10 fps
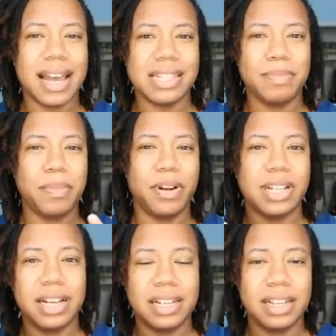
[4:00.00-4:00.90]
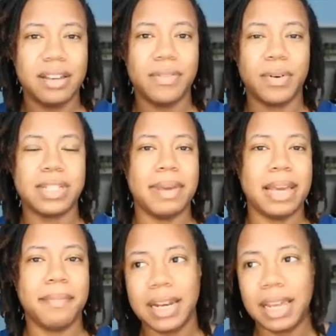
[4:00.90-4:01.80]
to be productive or to make
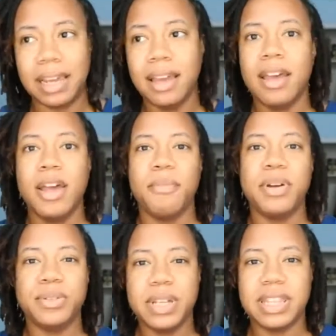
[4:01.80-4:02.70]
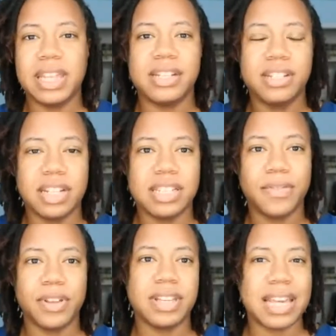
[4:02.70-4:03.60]
money, but doing things just
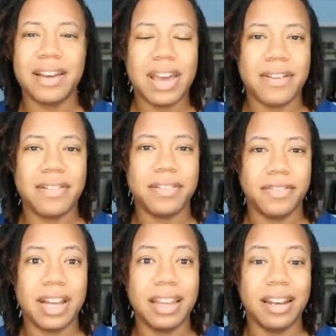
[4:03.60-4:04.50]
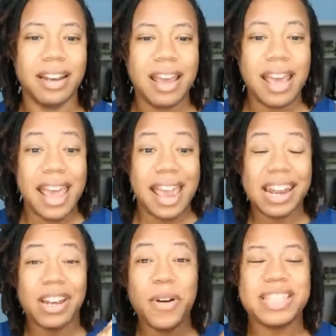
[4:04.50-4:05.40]
for the sake of having fun. And
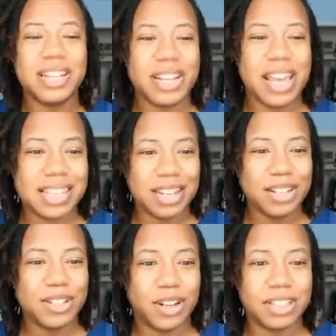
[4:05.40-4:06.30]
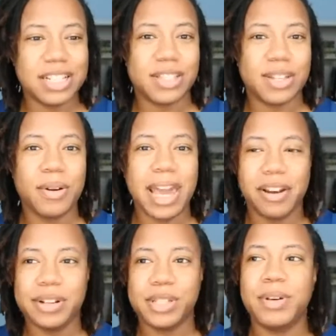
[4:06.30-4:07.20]
I know as an adult, it's so
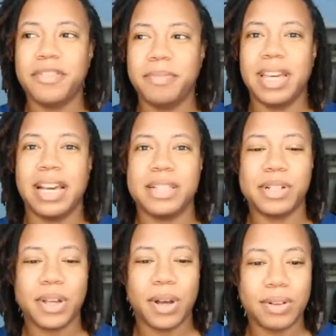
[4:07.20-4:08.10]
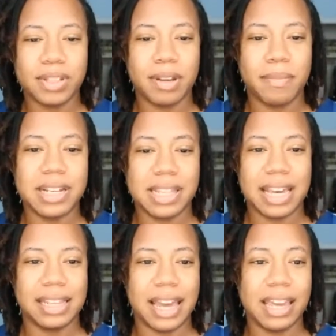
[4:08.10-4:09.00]
counterintuitive because we're told so much
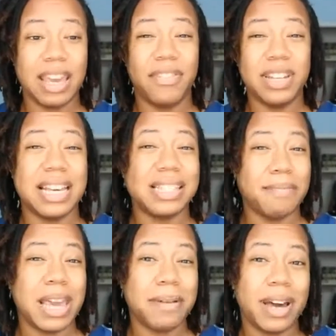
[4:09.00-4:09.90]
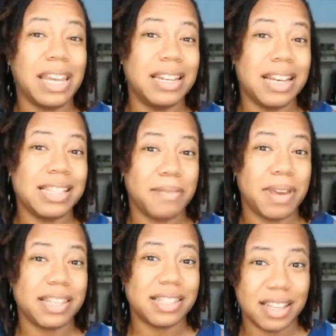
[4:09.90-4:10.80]
that like, if it doesn't make money, it doesn't
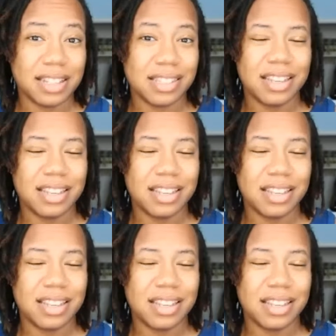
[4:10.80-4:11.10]
make sense.